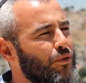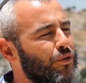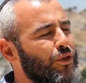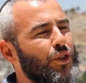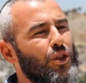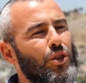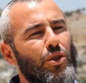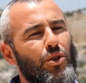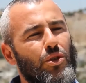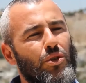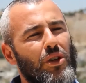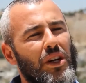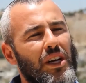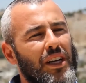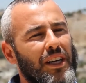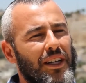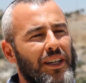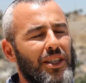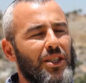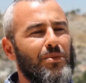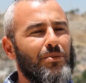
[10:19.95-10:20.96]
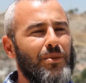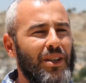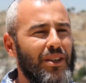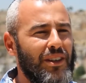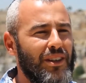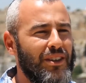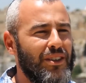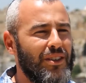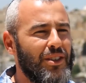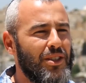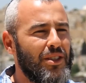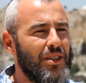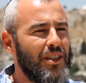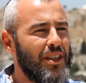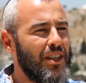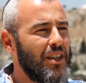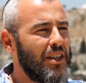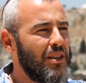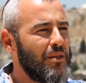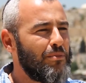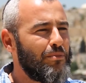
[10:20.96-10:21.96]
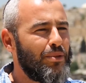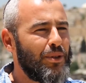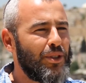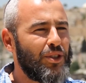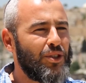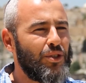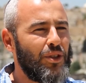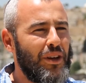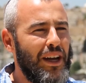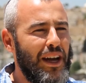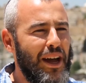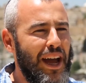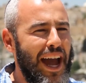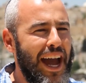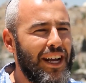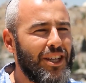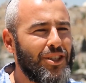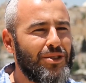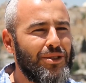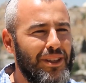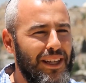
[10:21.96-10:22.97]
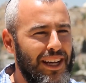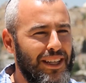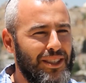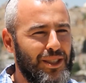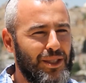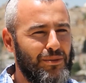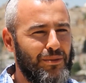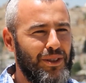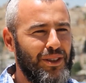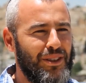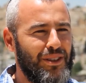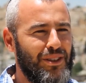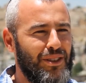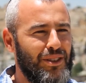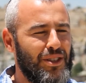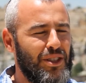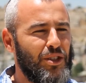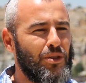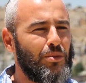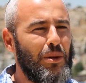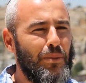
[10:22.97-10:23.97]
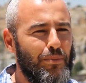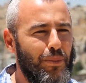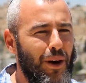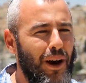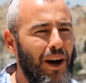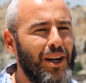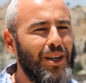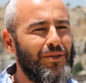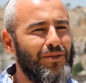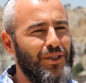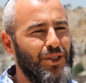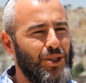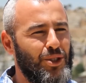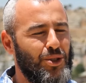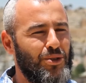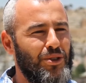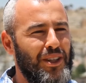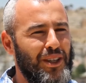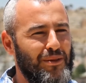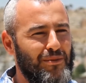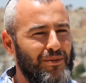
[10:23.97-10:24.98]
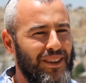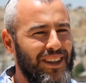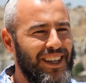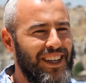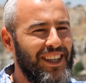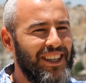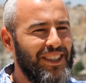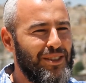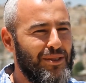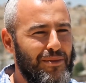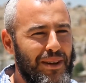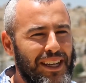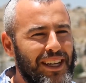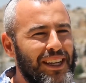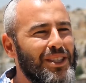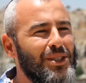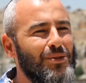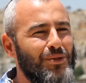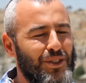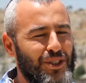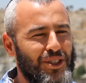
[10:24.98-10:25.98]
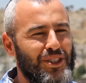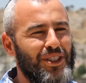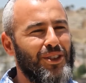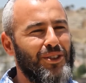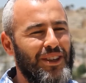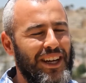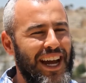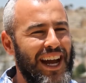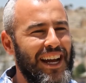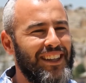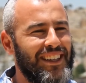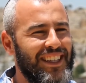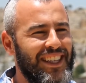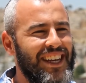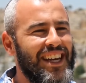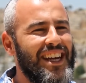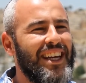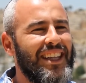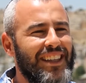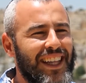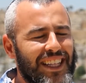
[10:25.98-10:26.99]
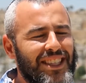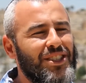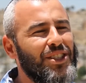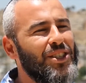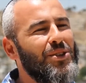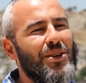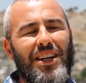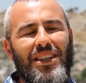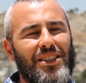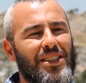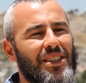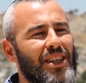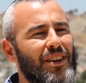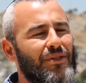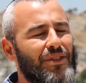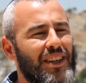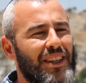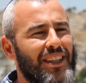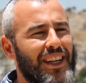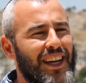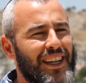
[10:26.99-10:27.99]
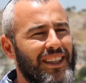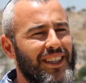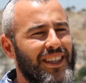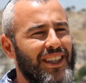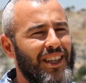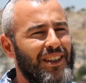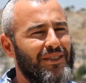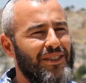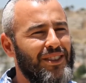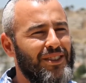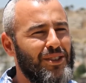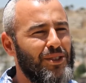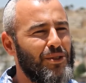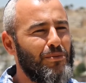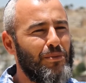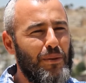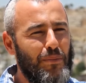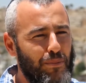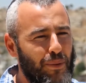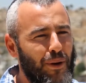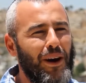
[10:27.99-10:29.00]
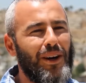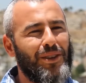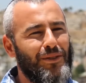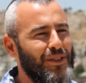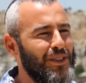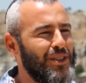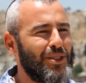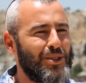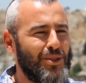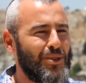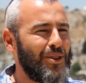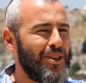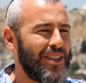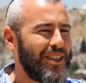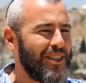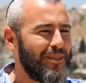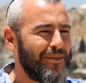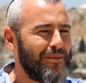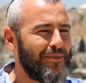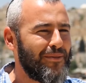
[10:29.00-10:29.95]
view his miracles, but to actualize his miracles, to be part of his dream, to make his vision a reality. That's the greatest gift that God could give us, to be part of his story.